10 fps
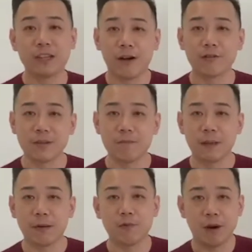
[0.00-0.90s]
thousand
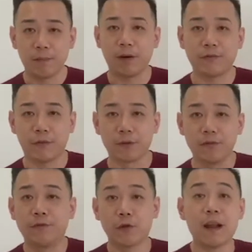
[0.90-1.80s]
people who have bought from you
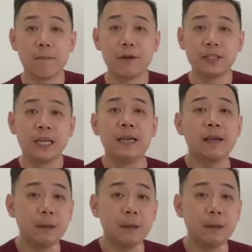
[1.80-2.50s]
phone numbers,